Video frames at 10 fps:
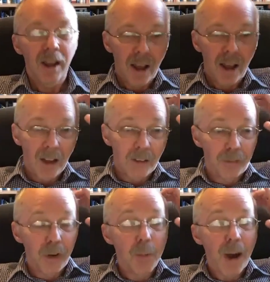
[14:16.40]
and a
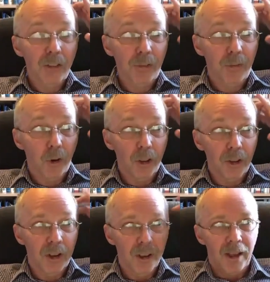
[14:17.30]
few miles
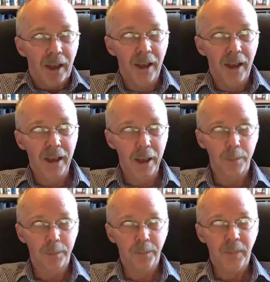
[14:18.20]
further
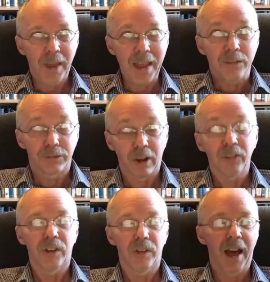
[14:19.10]
in
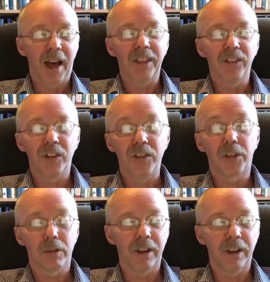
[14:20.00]
front of that there's
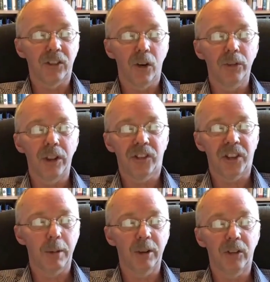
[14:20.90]
another ridge called the
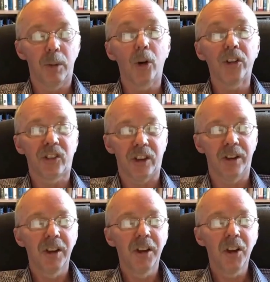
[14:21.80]
Serra de Moita.
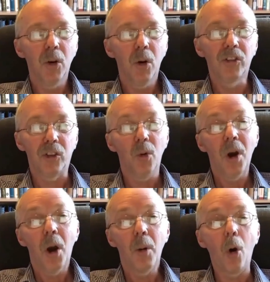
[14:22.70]
So
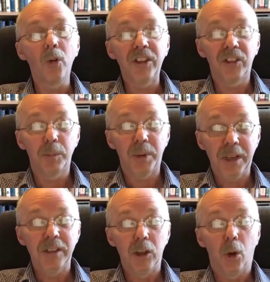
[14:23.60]
all these had
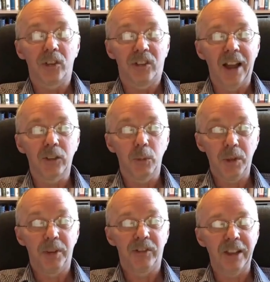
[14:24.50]
been looked at with
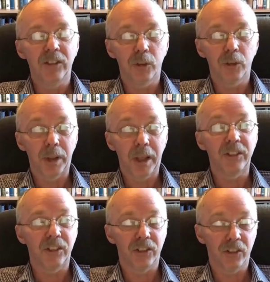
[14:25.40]
potential
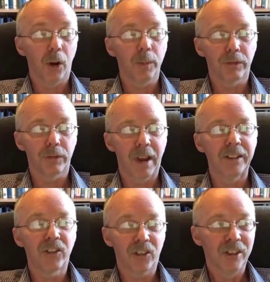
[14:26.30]
places to stop the French.